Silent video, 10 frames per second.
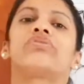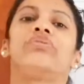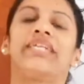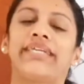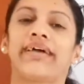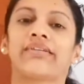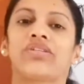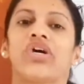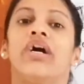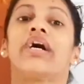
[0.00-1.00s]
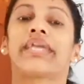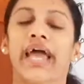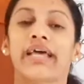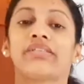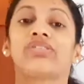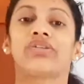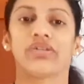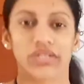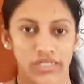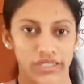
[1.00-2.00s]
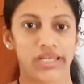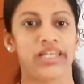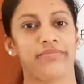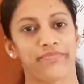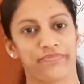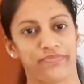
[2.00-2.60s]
to detect cancer early.